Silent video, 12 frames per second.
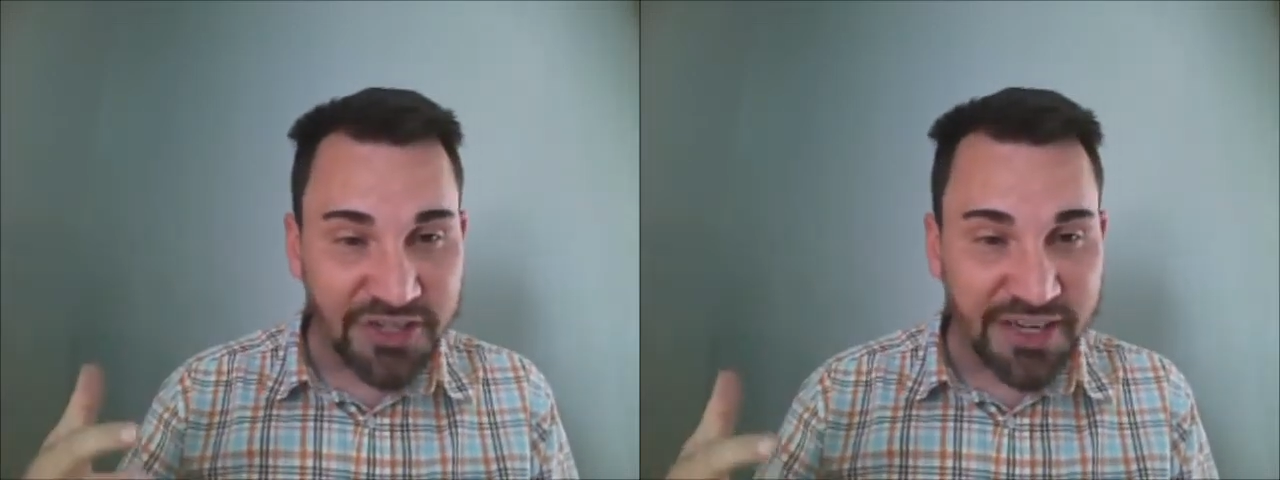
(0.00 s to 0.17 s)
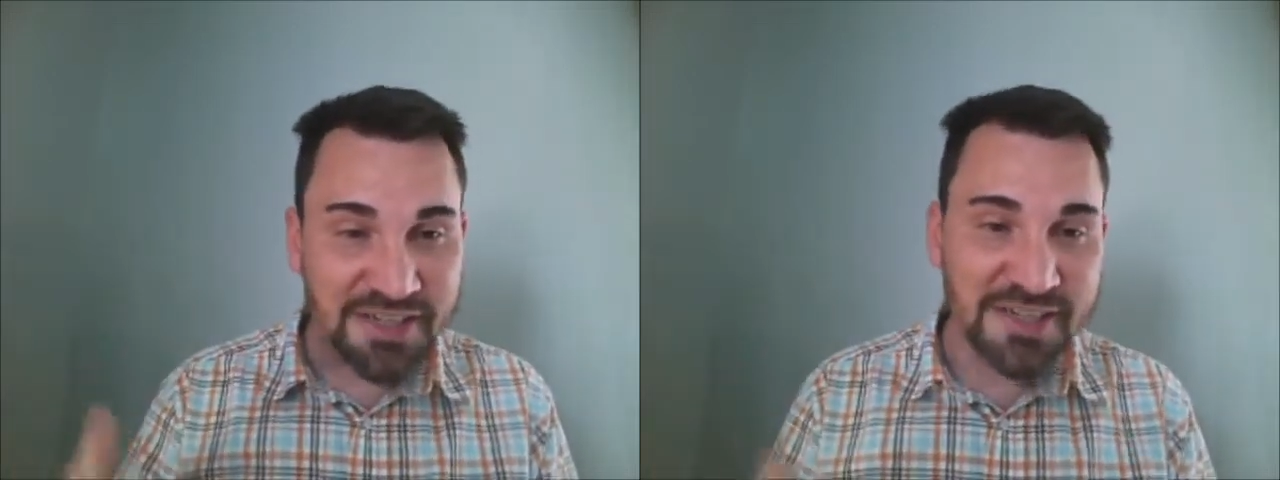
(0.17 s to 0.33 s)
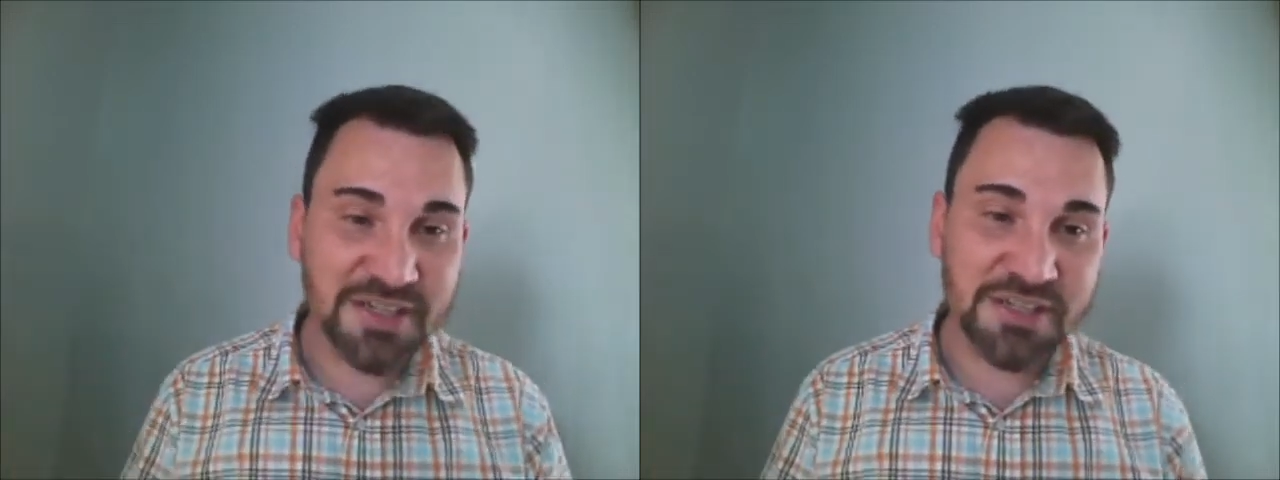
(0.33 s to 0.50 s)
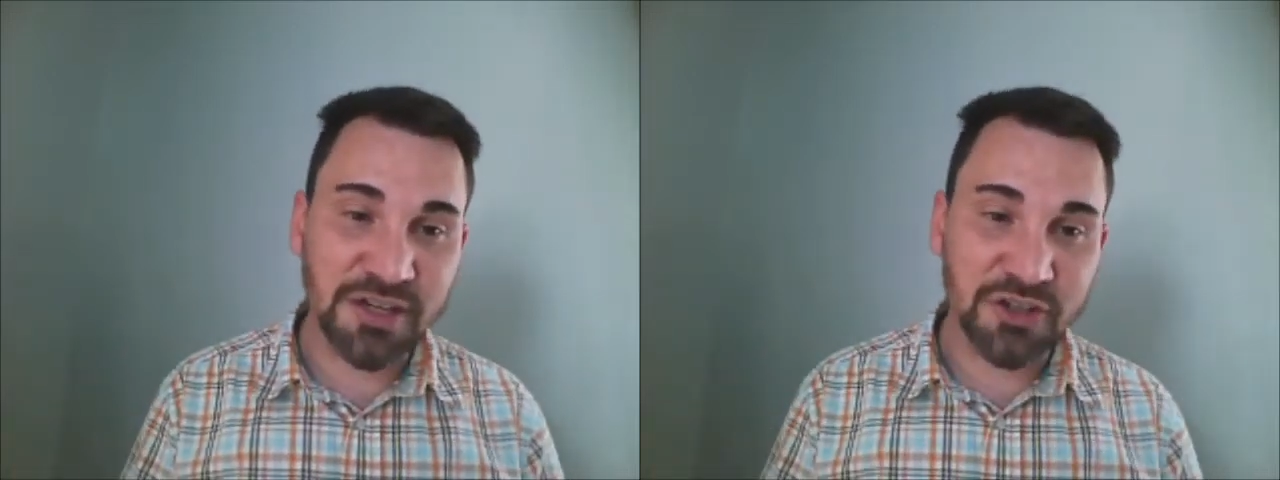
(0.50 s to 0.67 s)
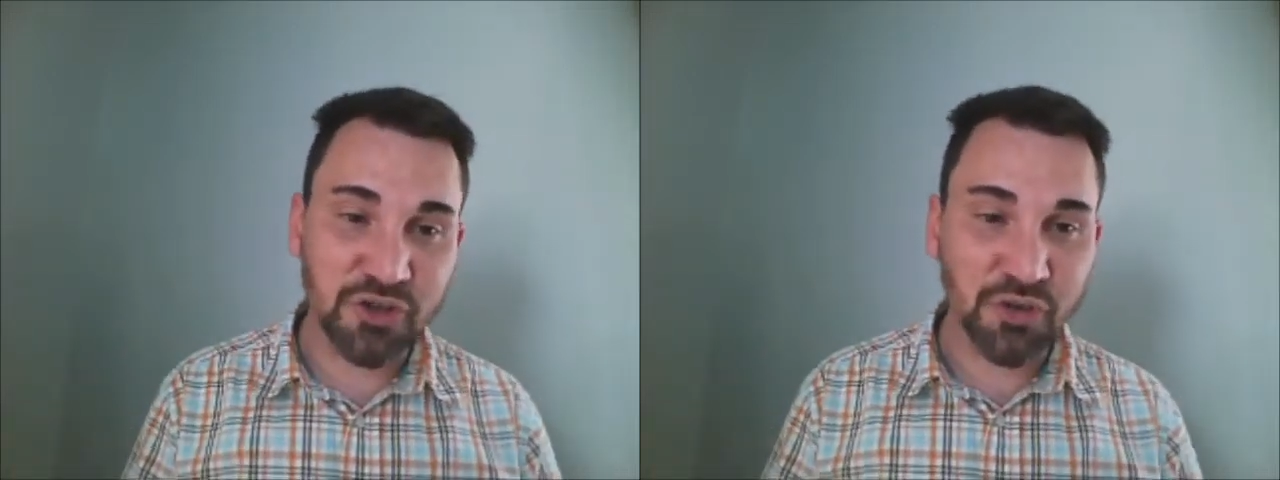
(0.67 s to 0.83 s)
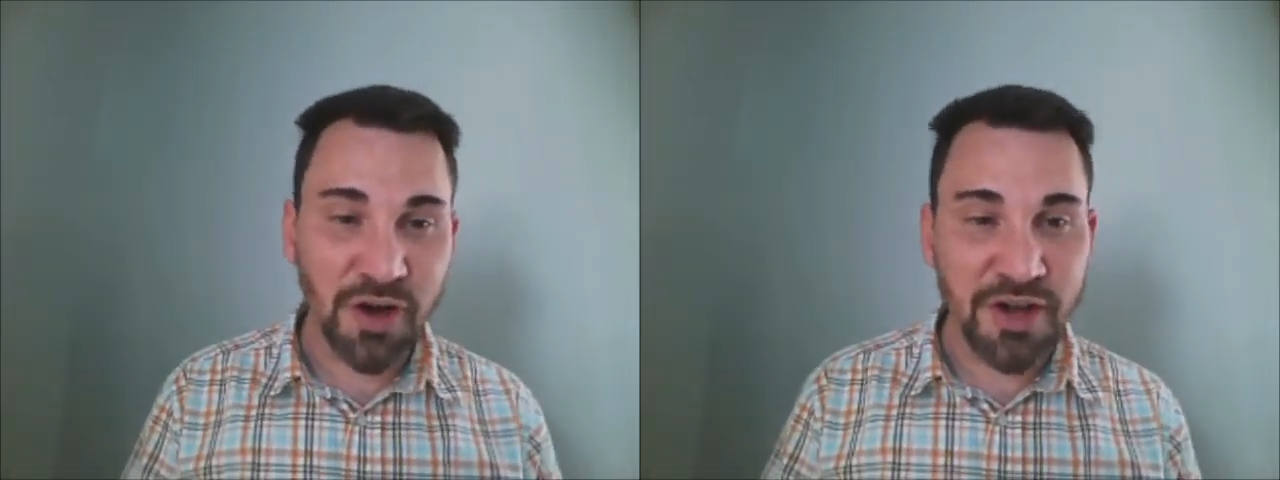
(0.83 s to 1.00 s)
things
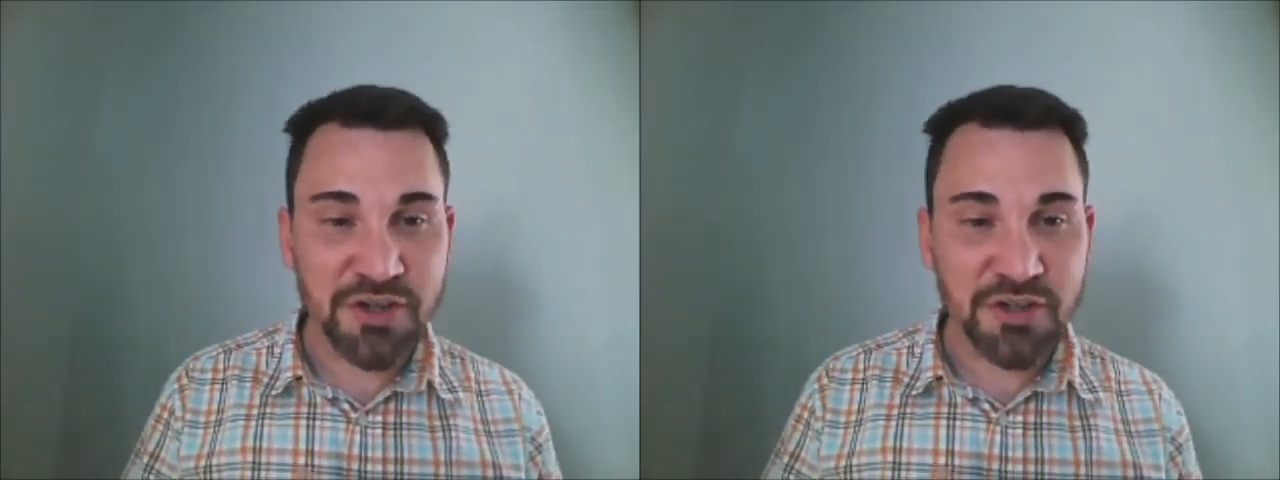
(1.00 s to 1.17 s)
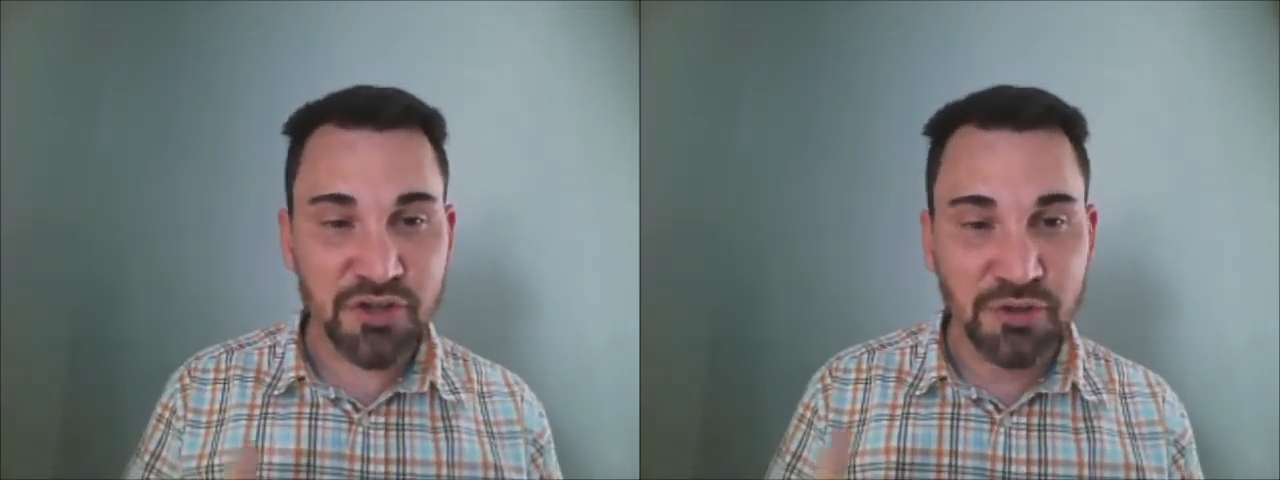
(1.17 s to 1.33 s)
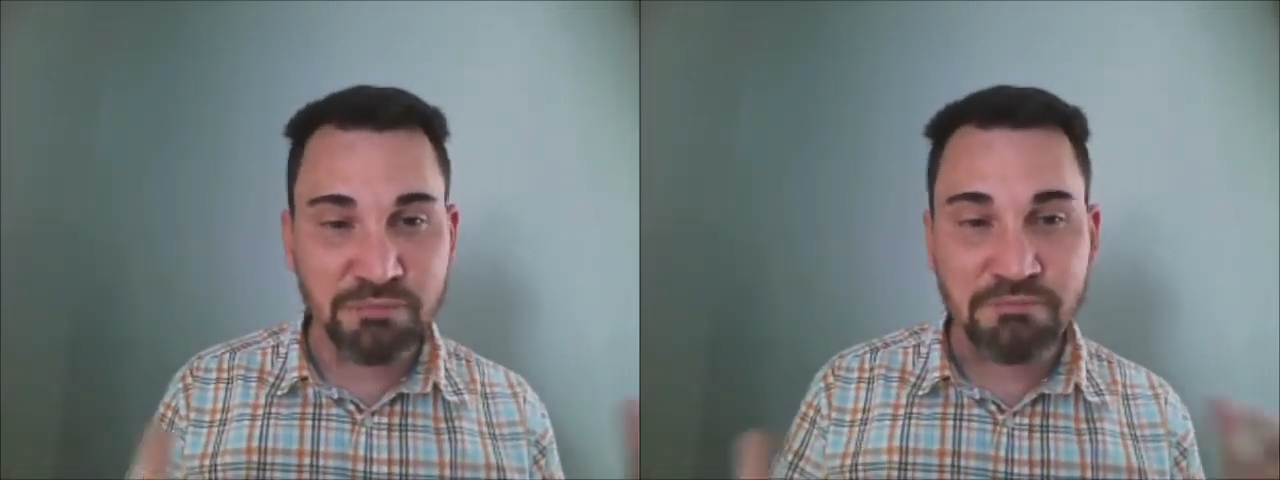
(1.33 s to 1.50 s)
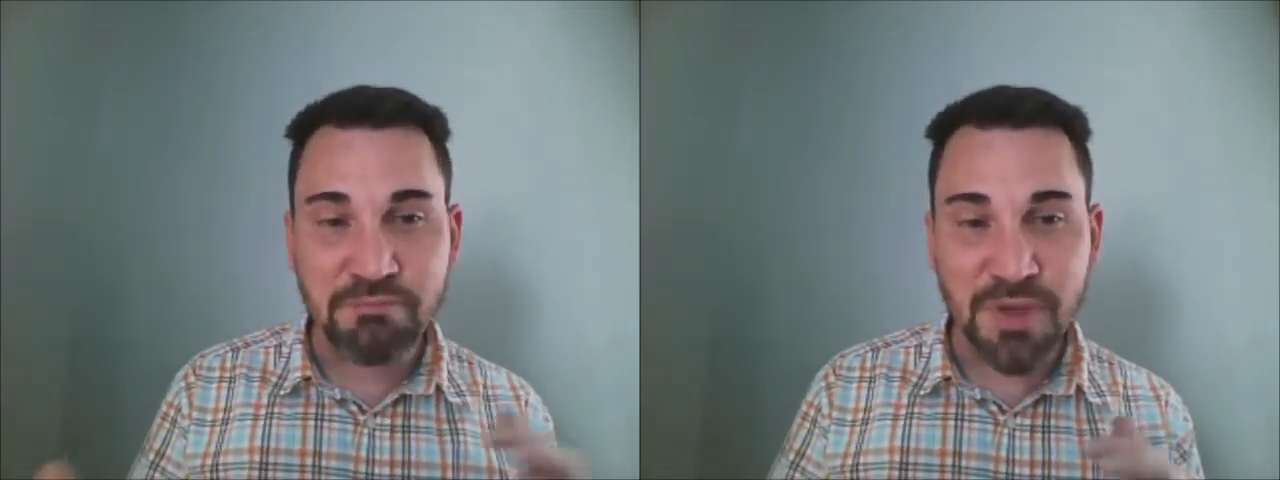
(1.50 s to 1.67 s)
together in